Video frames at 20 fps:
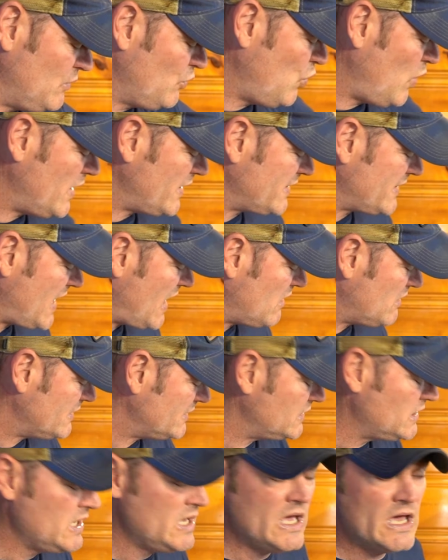1
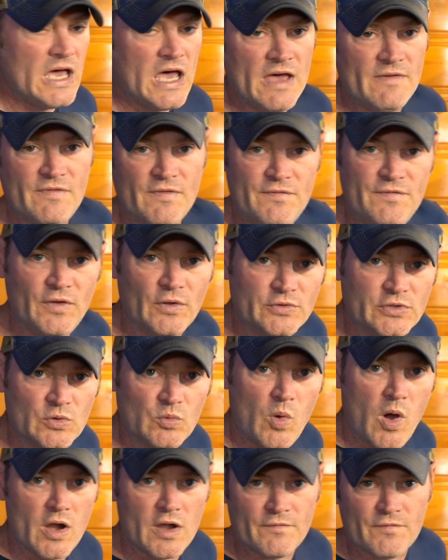gallon of filtered
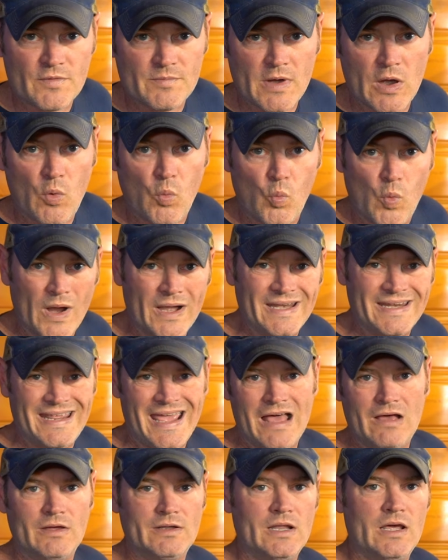water from our 1
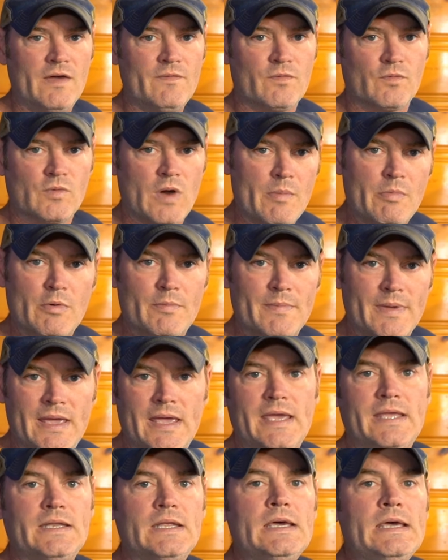gallon of
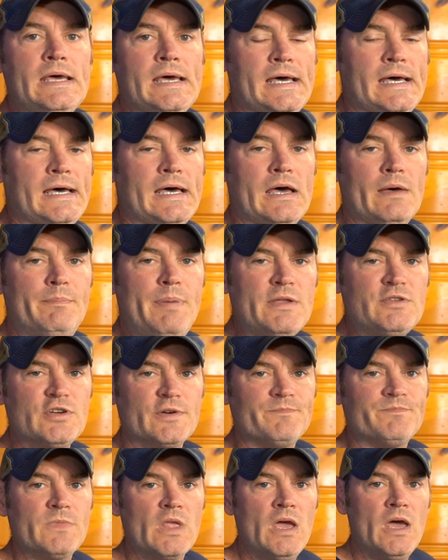Rubbermaid
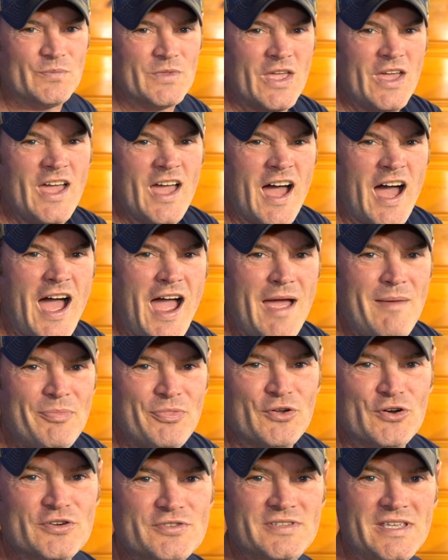pitcher. I'm
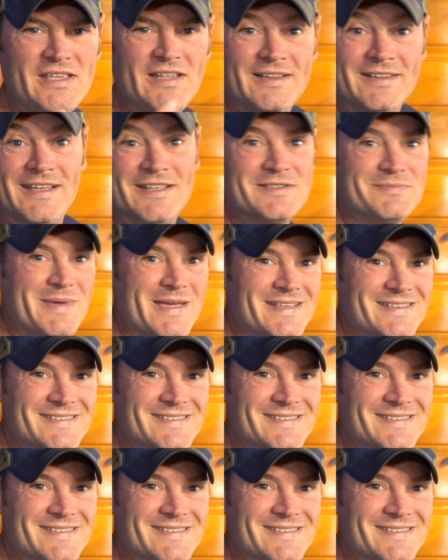thirsty, let's make a